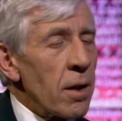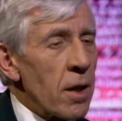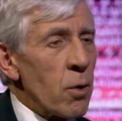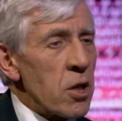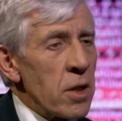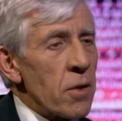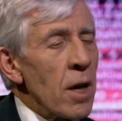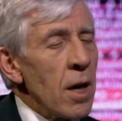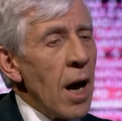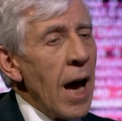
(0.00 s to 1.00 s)
The question is,
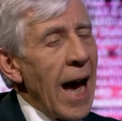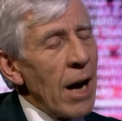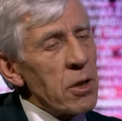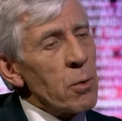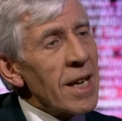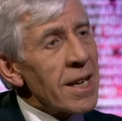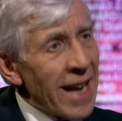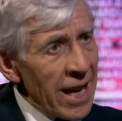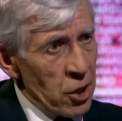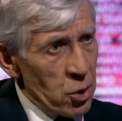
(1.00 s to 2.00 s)
how do you
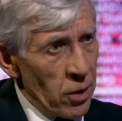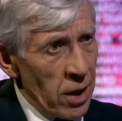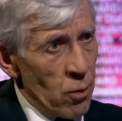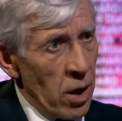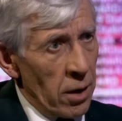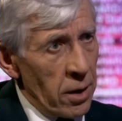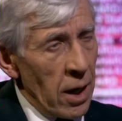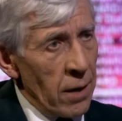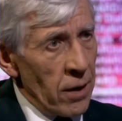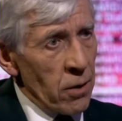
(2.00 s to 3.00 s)
engage with Iran
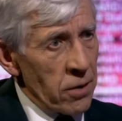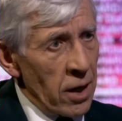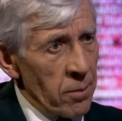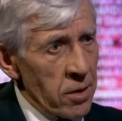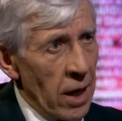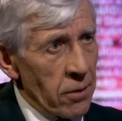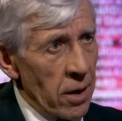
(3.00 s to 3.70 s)
in those circumstances?